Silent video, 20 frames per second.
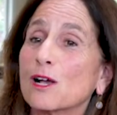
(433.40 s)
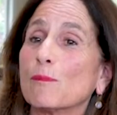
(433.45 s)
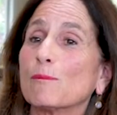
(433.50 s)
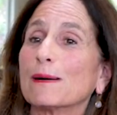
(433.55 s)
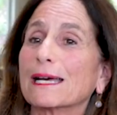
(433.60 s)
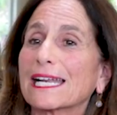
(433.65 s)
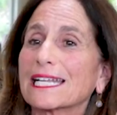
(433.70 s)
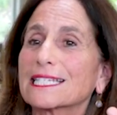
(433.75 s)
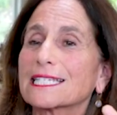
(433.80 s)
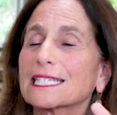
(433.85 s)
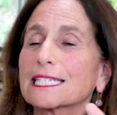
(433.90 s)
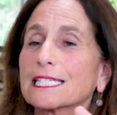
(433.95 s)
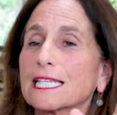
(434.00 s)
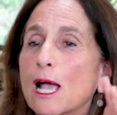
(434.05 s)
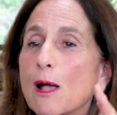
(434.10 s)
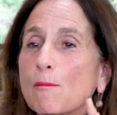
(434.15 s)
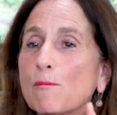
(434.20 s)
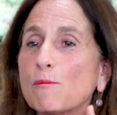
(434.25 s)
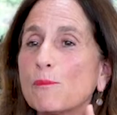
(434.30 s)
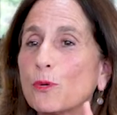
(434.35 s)
But at
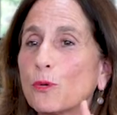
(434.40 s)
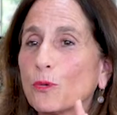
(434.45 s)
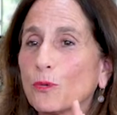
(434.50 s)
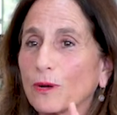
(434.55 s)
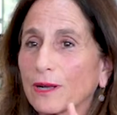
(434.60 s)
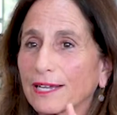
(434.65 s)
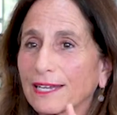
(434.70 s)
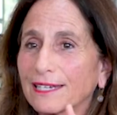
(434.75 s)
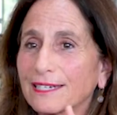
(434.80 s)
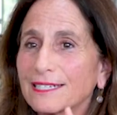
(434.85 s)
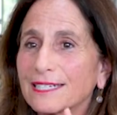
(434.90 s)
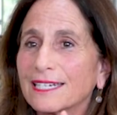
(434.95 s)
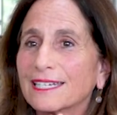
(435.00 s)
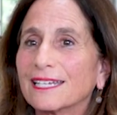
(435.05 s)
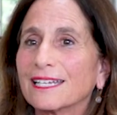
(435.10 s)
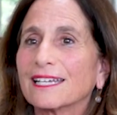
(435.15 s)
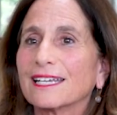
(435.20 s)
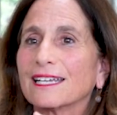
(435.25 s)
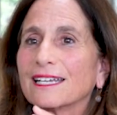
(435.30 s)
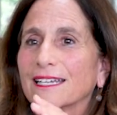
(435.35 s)
some point,
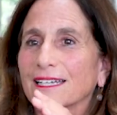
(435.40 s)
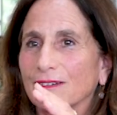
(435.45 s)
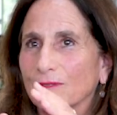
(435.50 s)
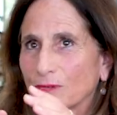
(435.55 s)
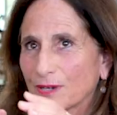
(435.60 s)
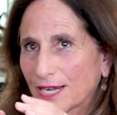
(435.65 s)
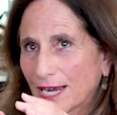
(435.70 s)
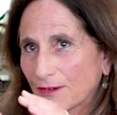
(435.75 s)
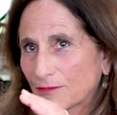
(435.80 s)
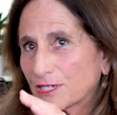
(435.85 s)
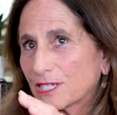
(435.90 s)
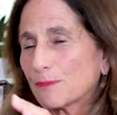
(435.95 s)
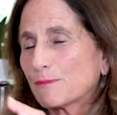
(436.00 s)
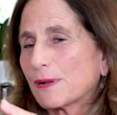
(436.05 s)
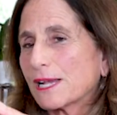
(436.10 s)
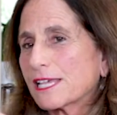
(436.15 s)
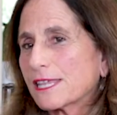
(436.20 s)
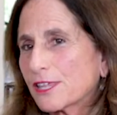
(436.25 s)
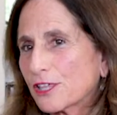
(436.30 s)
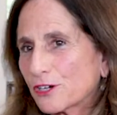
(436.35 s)
when I was in
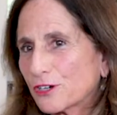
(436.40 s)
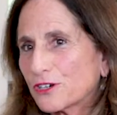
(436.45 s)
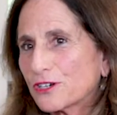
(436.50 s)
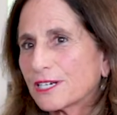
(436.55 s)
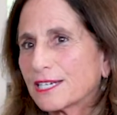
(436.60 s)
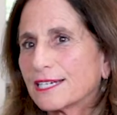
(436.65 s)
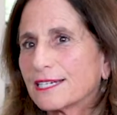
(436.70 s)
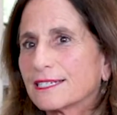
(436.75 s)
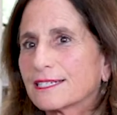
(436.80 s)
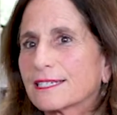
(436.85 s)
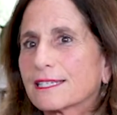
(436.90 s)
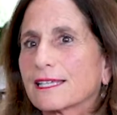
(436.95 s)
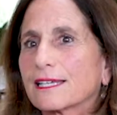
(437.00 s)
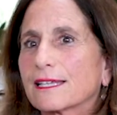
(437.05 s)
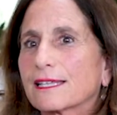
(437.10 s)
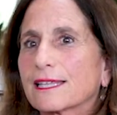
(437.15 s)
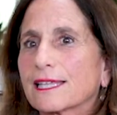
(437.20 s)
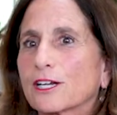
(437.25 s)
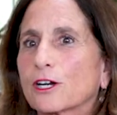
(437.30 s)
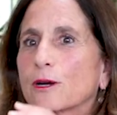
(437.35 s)
my 30s, the
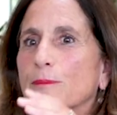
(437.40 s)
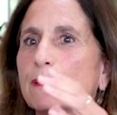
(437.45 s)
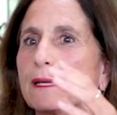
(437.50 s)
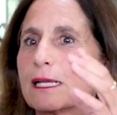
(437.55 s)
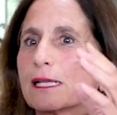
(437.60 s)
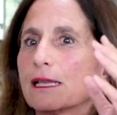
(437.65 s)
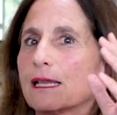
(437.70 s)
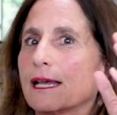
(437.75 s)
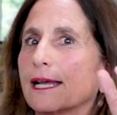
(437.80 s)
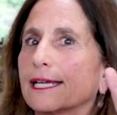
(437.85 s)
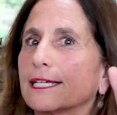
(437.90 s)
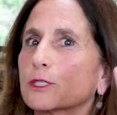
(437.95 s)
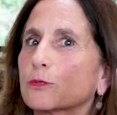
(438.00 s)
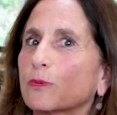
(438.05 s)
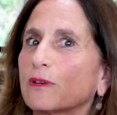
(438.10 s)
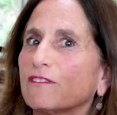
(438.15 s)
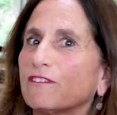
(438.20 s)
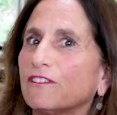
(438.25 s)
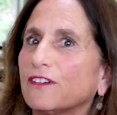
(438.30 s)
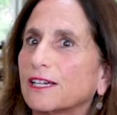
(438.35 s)
therapy clients
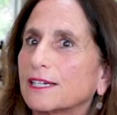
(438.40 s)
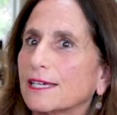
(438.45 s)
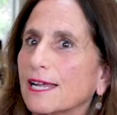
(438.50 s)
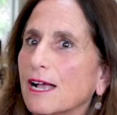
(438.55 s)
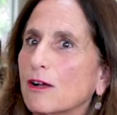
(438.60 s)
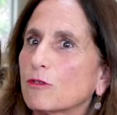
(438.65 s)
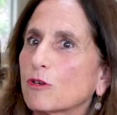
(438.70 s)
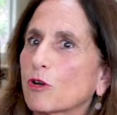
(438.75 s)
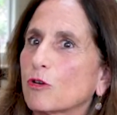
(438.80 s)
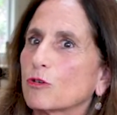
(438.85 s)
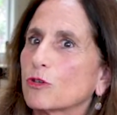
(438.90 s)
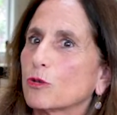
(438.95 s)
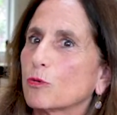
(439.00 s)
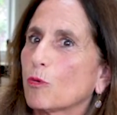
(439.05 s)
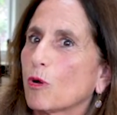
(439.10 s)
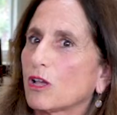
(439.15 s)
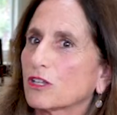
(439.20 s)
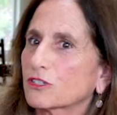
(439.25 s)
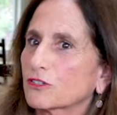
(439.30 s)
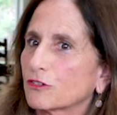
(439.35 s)
would find out, oh, you
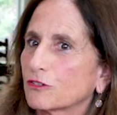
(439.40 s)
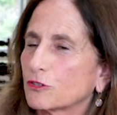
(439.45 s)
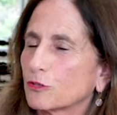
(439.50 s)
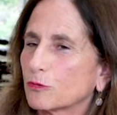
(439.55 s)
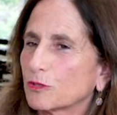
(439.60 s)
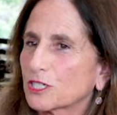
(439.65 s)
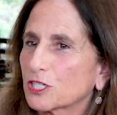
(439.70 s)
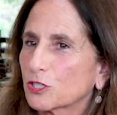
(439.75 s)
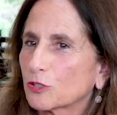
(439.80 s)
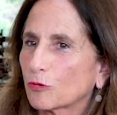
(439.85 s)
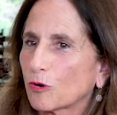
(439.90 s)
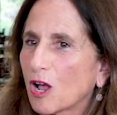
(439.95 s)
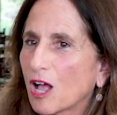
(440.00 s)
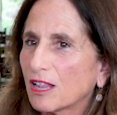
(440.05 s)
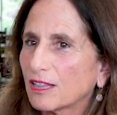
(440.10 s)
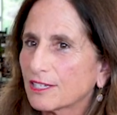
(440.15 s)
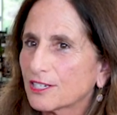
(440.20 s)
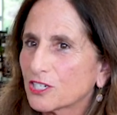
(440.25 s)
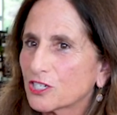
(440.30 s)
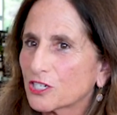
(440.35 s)
also do
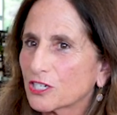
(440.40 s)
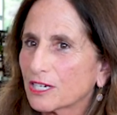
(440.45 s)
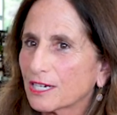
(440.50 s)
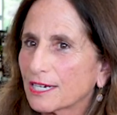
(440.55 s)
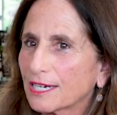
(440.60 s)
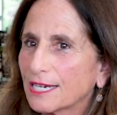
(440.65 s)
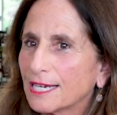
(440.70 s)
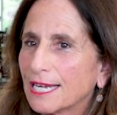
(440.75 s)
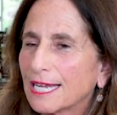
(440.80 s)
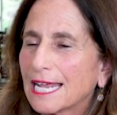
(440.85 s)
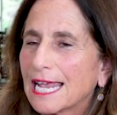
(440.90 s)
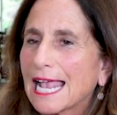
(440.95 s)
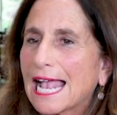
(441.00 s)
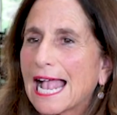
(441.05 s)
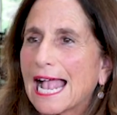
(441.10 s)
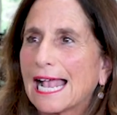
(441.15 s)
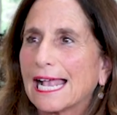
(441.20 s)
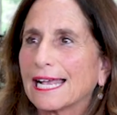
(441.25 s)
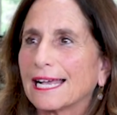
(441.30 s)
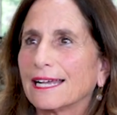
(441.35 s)
astrology.
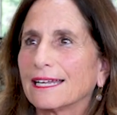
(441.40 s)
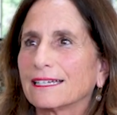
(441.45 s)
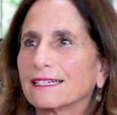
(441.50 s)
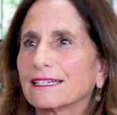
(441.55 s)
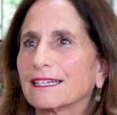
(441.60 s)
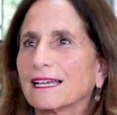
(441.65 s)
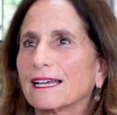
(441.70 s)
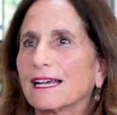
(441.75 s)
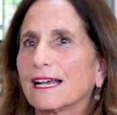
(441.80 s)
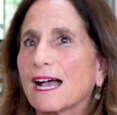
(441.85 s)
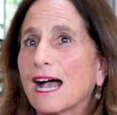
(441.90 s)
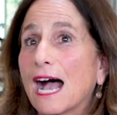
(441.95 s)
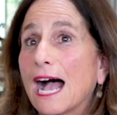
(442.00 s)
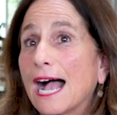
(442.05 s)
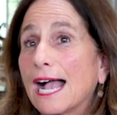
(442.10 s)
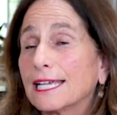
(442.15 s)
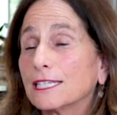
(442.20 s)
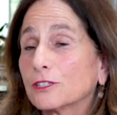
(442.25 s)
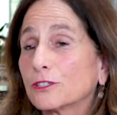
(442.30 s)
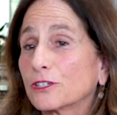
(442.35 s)
And
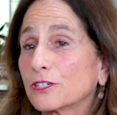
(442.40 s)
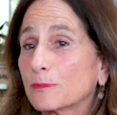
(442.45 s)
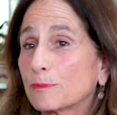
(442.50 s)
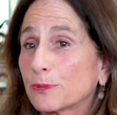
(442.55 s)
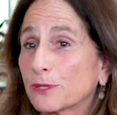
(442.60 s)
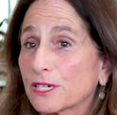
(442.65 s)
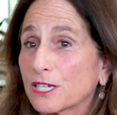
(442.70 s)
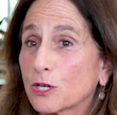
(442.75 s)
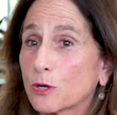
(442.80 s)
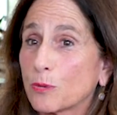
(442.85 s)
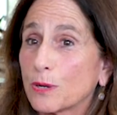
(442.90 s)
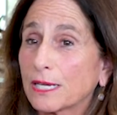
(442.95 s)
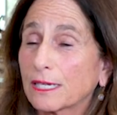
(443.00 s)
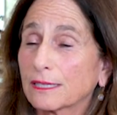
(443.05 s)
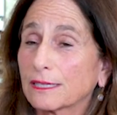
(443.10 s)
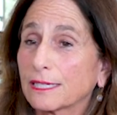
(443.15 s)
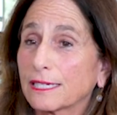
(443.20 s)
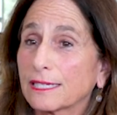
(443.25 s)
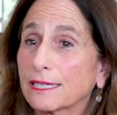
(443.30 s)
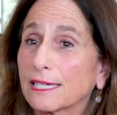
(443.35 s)
I learned pretty
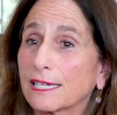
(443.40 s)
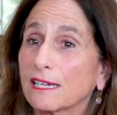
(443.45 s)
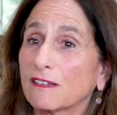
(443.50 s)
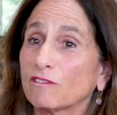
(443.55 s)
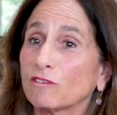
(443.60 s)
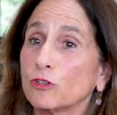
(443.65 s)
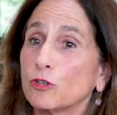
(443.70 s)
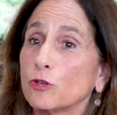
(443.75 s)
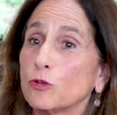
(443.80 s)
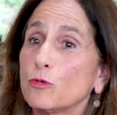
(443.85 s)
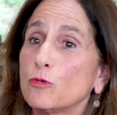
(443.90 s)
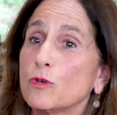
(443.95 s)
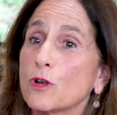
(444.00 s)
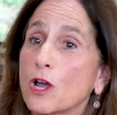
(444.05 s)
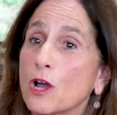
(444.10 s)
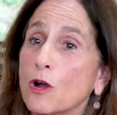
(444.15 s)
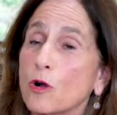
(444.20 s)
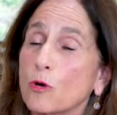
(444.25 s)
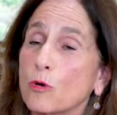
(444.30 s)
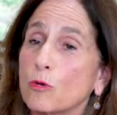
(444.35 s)
quickly that if you
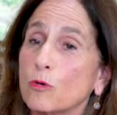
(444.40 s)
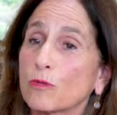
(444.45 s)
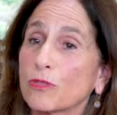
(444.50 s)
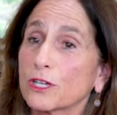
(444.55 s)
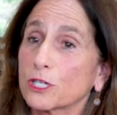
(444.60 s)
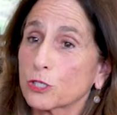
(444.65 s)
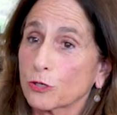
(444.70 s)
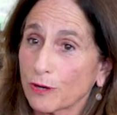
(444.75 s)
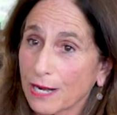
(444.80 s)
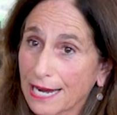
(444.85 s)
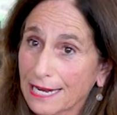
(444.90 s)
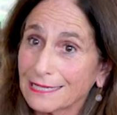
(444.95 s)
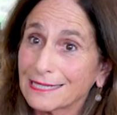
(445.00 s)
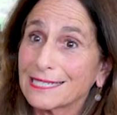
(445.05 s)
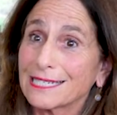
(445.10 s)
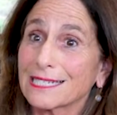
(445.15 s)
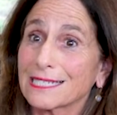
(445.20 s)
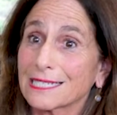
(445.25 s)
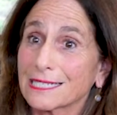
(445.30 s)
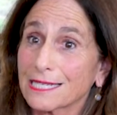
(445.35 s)
know the
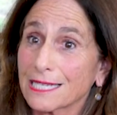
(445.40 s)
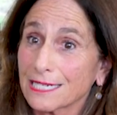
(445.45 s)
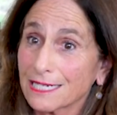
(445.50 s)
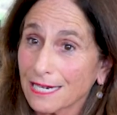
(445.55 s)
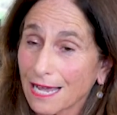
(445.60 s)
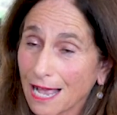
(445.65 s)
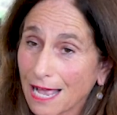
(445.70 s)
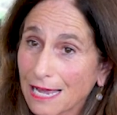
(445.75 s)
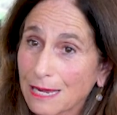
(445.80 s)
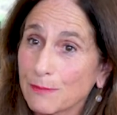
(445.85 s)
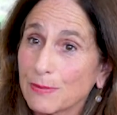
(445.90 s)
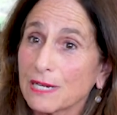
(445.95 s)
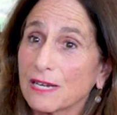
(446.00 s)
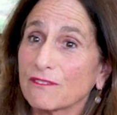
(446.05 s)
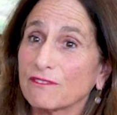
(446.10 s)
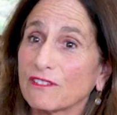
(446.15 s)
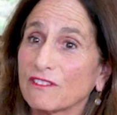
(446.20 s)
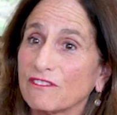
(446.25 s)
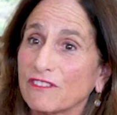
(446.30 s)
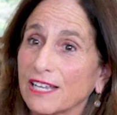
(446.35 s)
transits, the timing
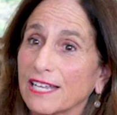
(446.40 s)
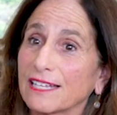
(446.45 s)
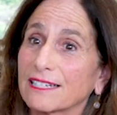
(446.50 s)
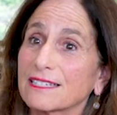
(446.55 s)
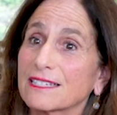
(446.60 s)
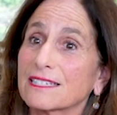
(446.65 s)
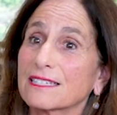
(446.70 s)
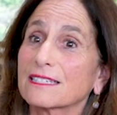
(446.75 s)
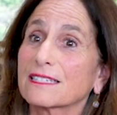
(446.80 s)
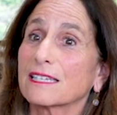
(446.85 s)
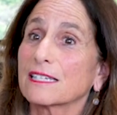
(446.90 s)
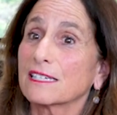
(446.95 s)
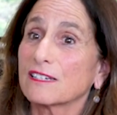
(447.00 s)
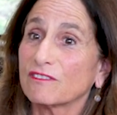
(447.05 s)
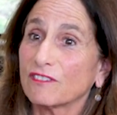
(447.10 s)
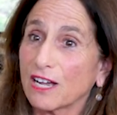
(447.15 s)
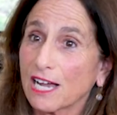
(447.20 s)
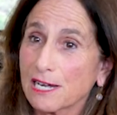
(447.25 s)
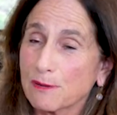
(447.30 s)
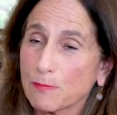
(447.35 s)
of events, the
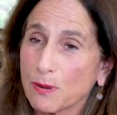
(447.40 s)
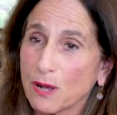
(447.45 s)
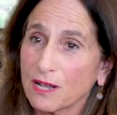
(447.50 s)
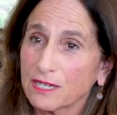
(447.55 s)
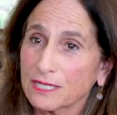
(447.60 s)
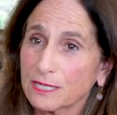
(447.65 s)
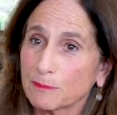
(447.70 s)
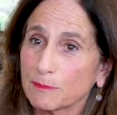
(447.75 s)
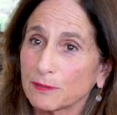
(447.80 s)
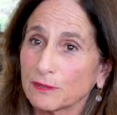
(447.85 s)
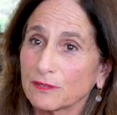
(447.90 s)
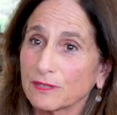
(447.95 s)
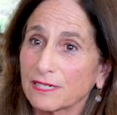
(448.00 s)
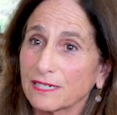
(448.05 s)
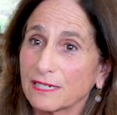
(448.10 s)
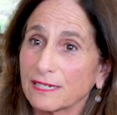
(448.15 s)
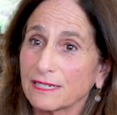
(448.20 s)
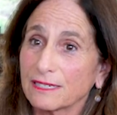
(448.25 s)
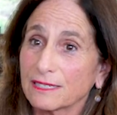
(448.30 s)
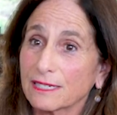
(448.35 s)
divine
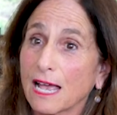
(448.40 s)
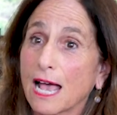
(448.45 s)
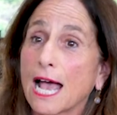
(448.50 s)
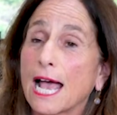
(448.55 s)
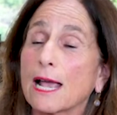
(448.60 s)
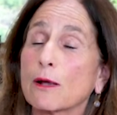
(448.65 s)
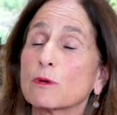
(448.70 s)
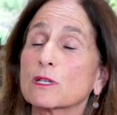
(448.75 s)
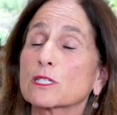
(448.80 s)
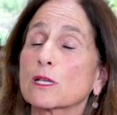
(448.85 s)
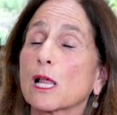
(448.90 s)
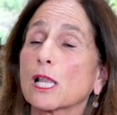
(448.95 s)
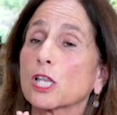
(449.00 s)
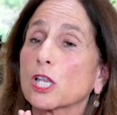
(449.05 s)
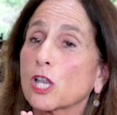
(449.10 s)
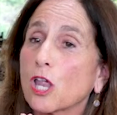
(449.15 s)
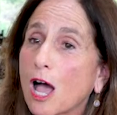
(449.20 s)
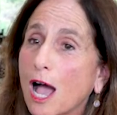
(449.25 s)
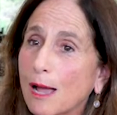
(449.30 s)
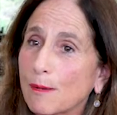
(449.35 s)
possibilities, I was a
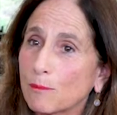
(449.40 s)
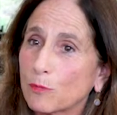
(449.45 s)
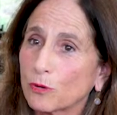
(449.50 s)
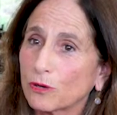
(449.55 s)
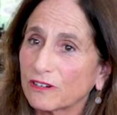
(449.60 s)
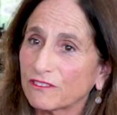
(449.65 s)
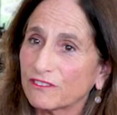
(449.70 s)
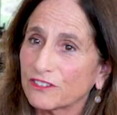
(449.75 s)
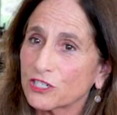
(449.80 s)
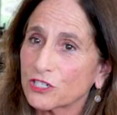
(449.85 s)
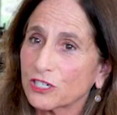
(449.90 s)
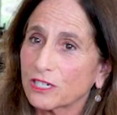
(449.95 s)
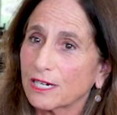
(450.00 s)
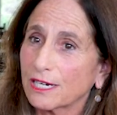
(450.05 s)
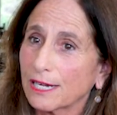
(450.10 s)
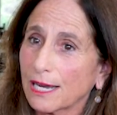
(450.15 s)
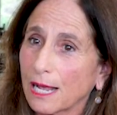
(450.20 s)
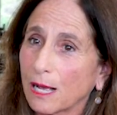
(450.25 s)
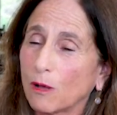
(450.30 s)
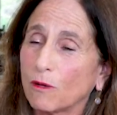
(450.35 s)
lot more efficient
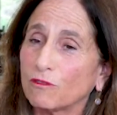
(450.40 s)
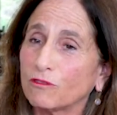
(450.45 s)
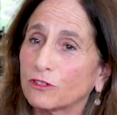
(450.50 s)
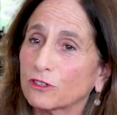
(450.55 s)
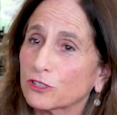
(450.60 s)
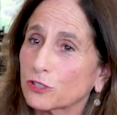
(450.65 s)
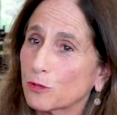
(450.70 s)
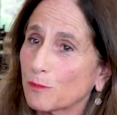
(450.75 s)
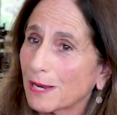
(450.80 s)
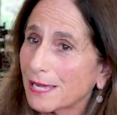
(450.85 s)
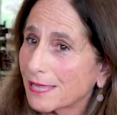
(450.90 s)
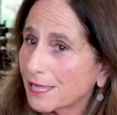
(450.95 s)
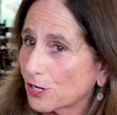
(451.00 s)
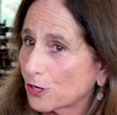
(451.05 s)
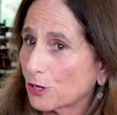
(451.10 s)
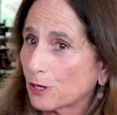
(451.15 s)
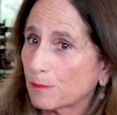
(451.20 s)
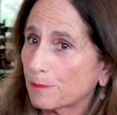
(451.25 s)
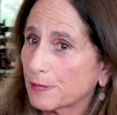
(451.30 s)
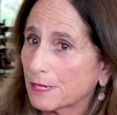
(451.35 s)
and helpful to my
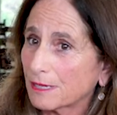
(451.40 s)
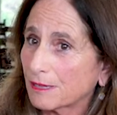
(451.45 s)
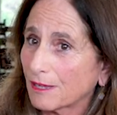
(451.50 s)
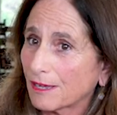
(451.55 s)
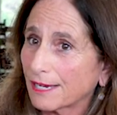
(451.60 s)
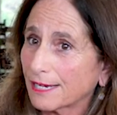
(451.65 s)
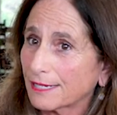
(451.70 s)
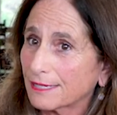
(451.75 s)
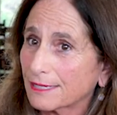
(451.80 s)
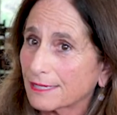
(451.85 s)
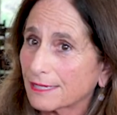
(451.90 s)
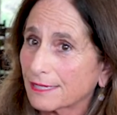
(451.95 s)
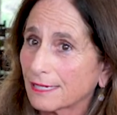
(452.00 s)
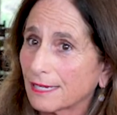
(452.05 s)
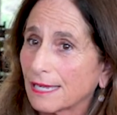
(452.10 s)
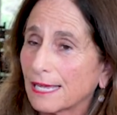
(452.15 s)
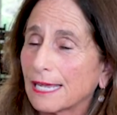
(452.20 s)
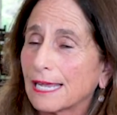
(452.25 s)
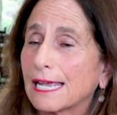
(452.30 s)
therapy clients.